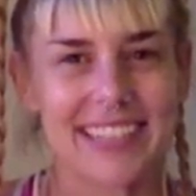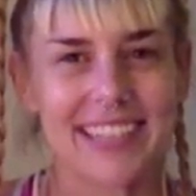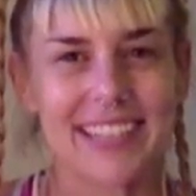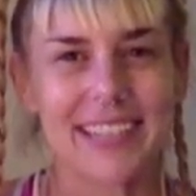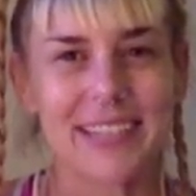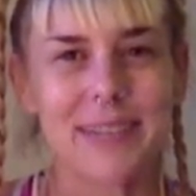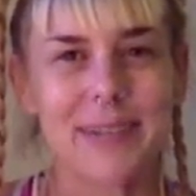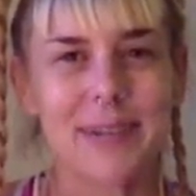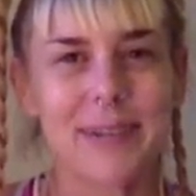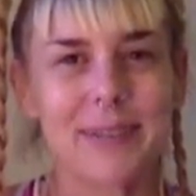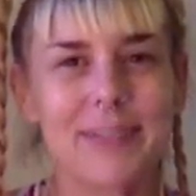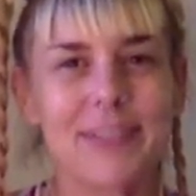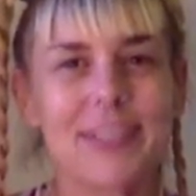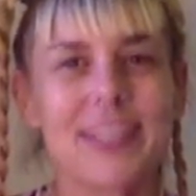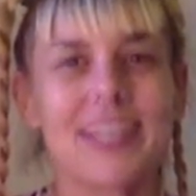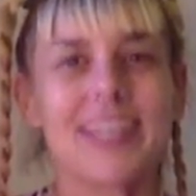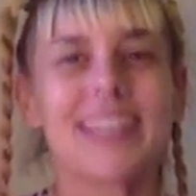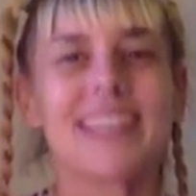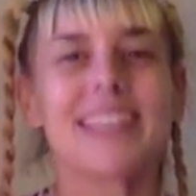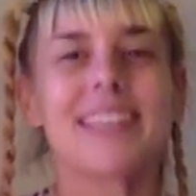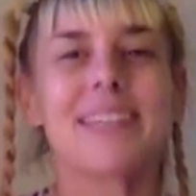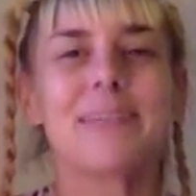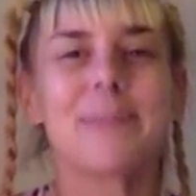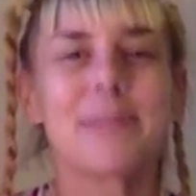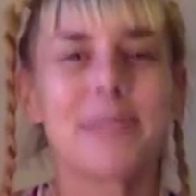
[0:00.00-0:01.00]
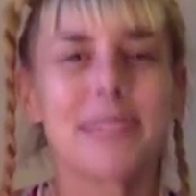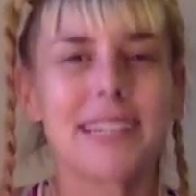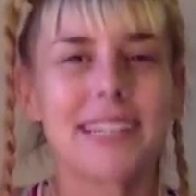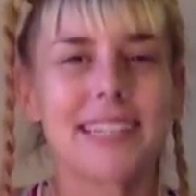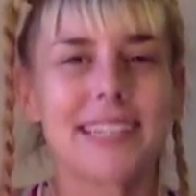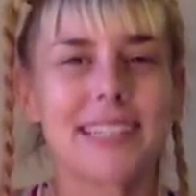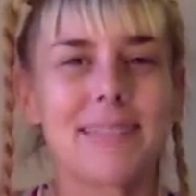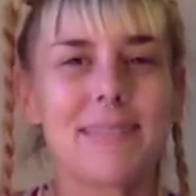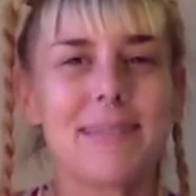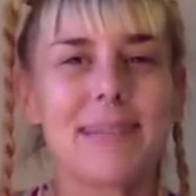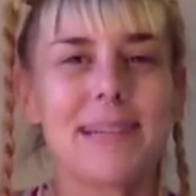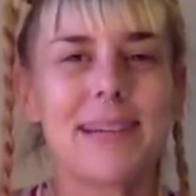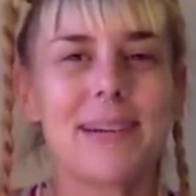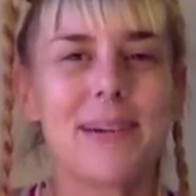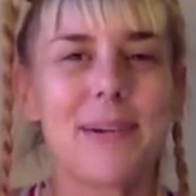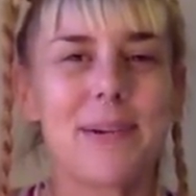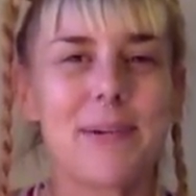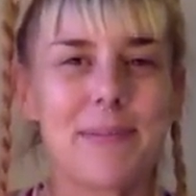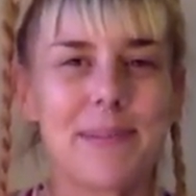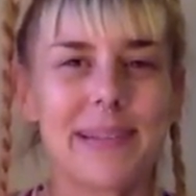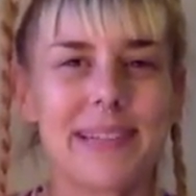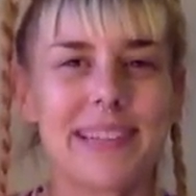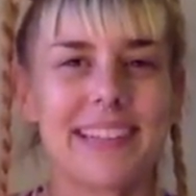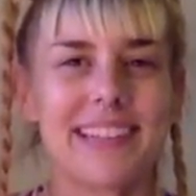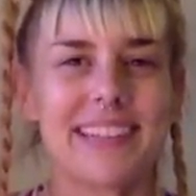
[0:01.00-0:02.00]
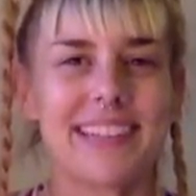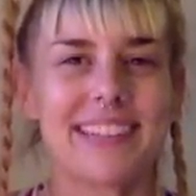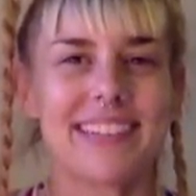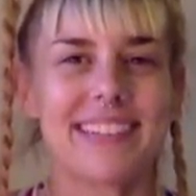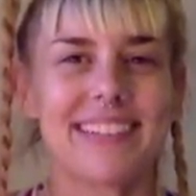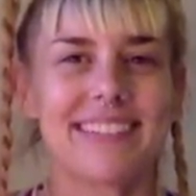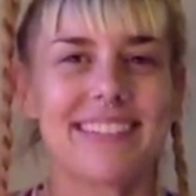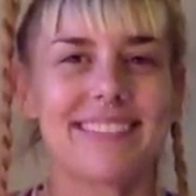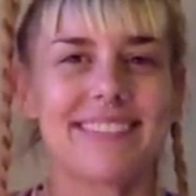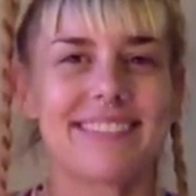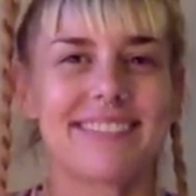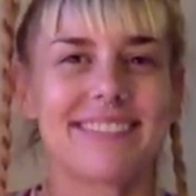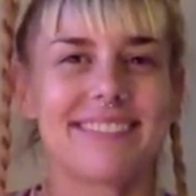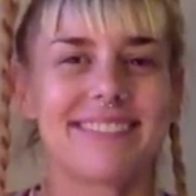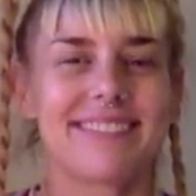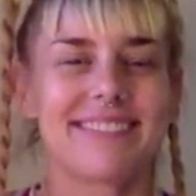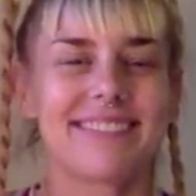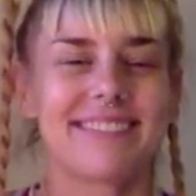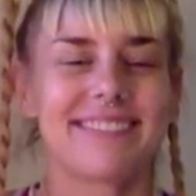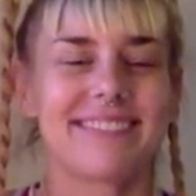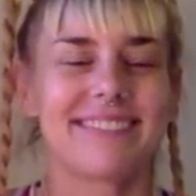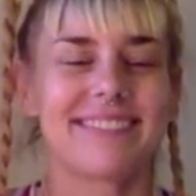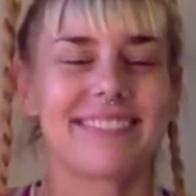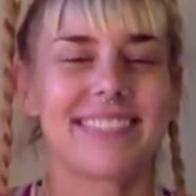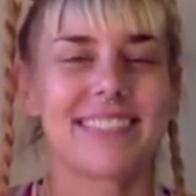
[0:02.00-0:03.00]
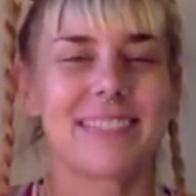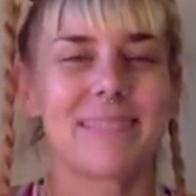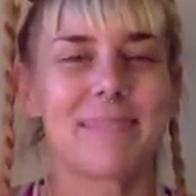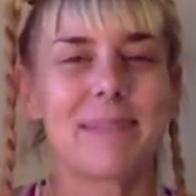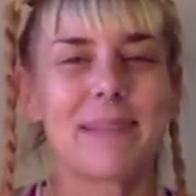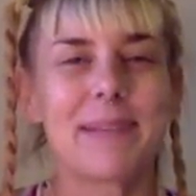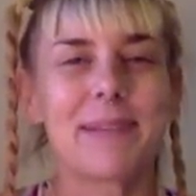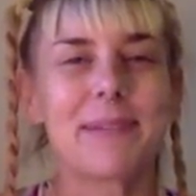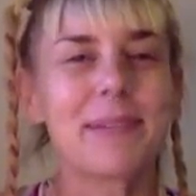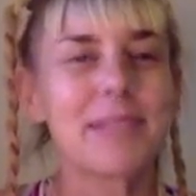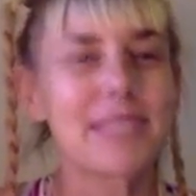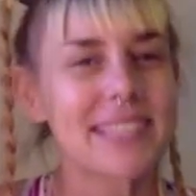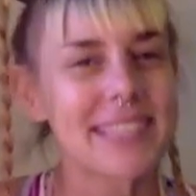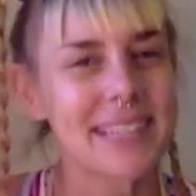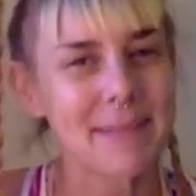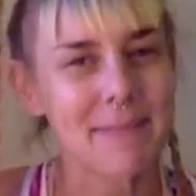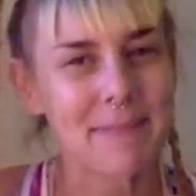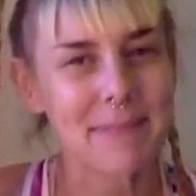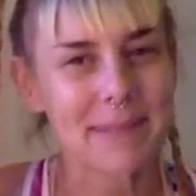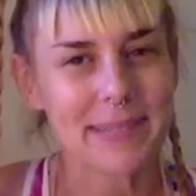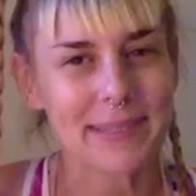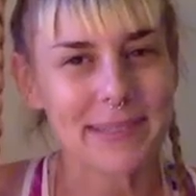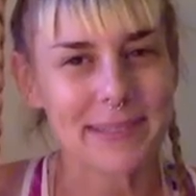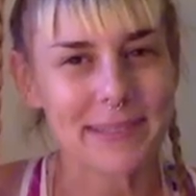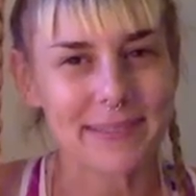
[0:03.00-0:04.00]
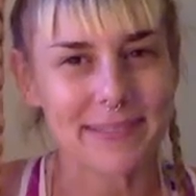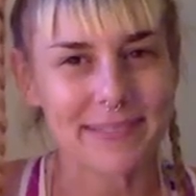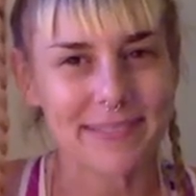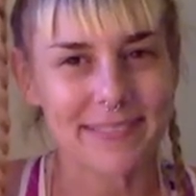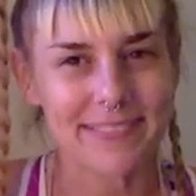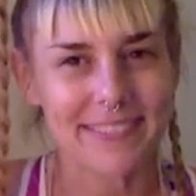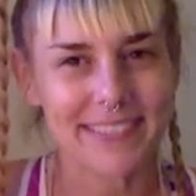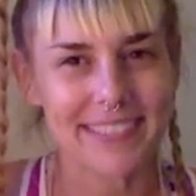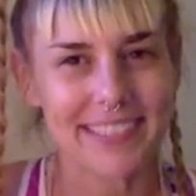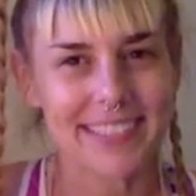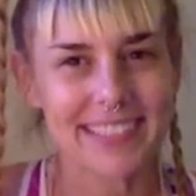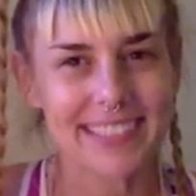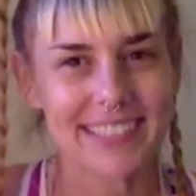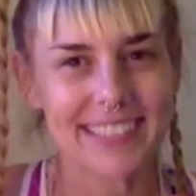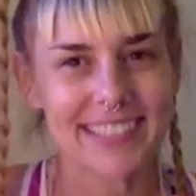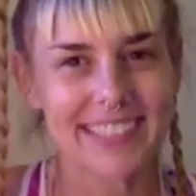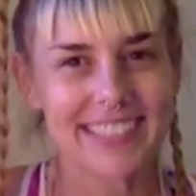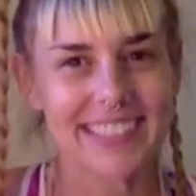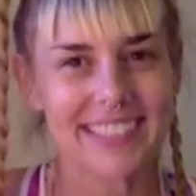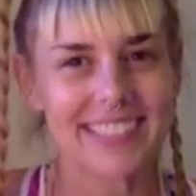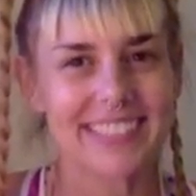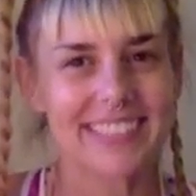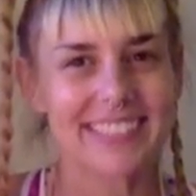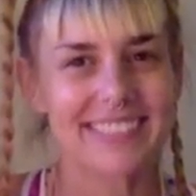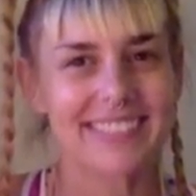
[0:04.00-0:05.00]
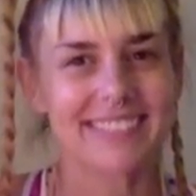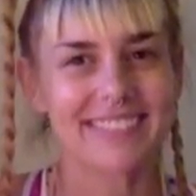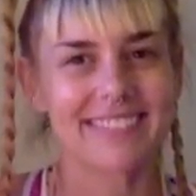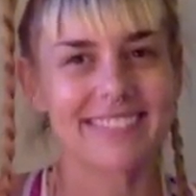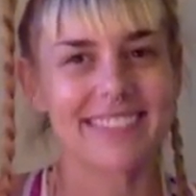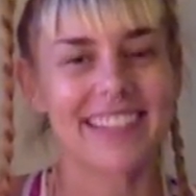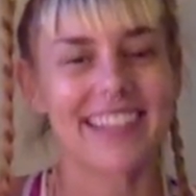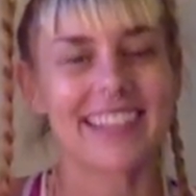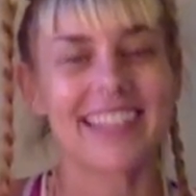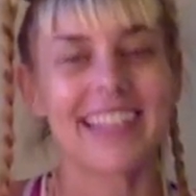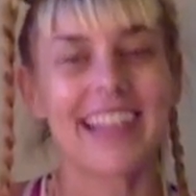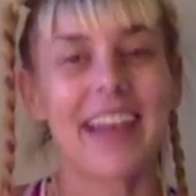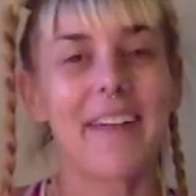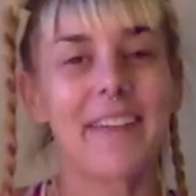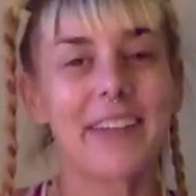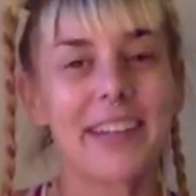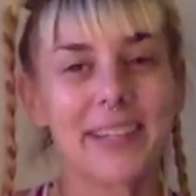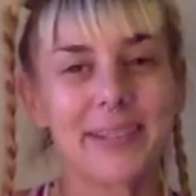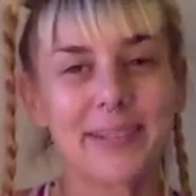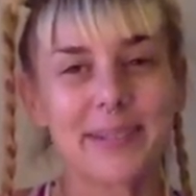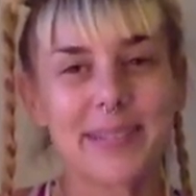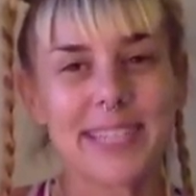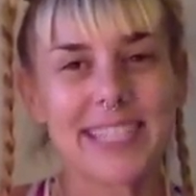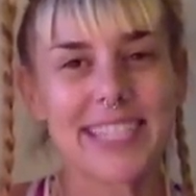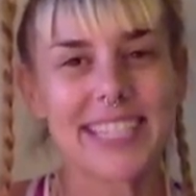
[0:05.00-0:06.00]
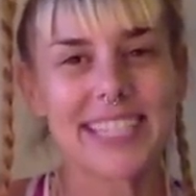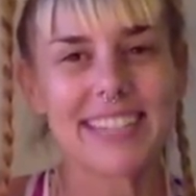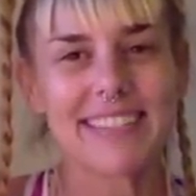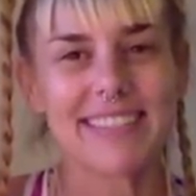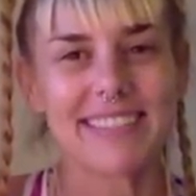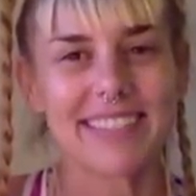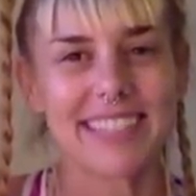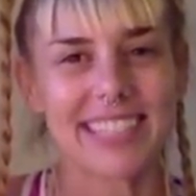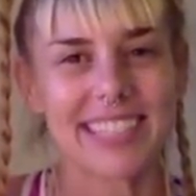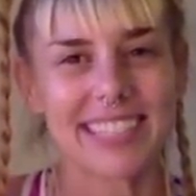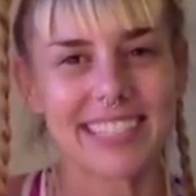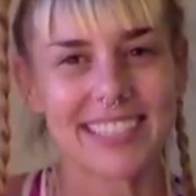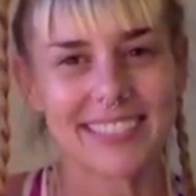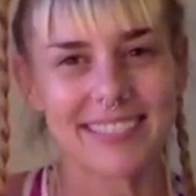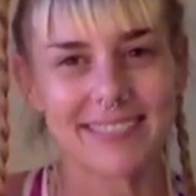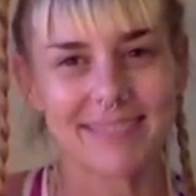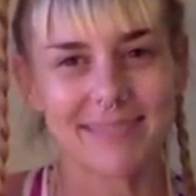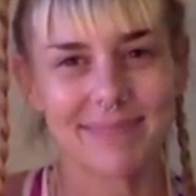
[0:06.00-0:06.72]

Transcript: You have done the work to be open to be receptive. And now you're receiving.